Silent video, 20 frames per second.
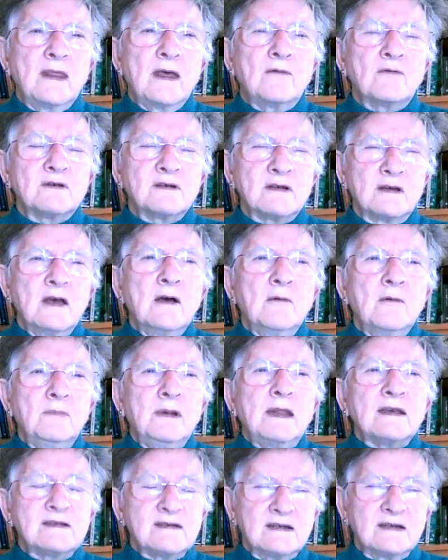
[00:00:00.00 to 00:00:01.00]
That was a
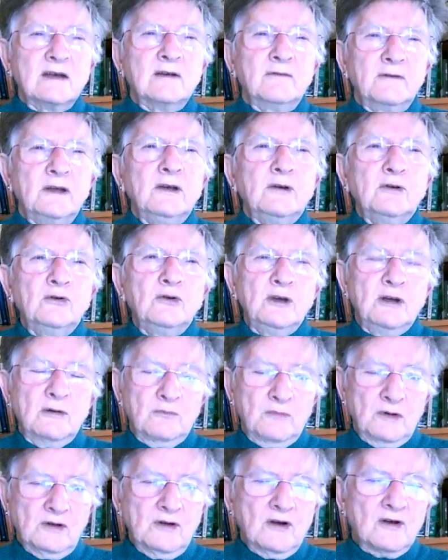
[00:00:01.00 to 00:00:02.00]
blessing of a
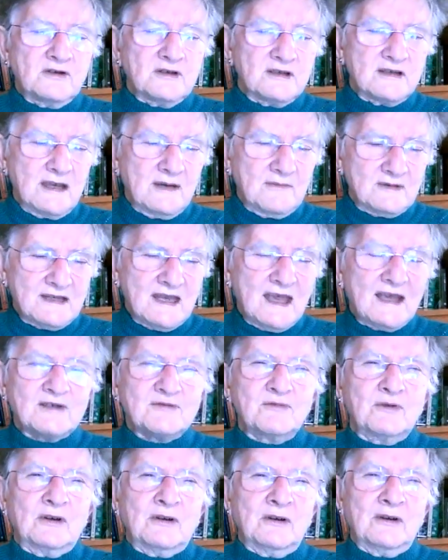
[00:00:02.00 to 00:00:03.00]
union, but not a
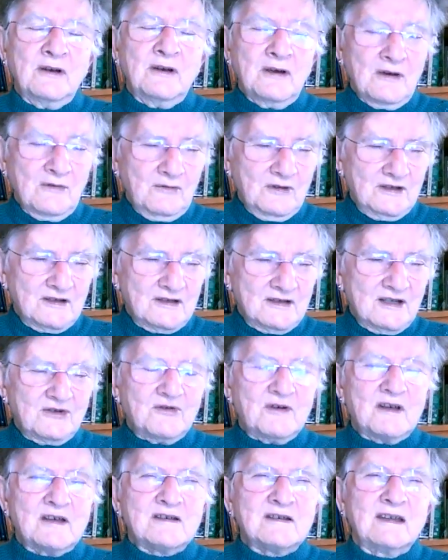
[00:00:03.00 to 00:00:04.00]
same-sex one, which is
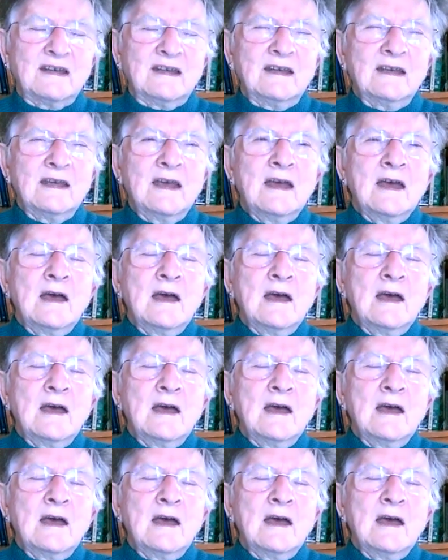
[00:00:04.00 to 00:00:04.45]
interesting.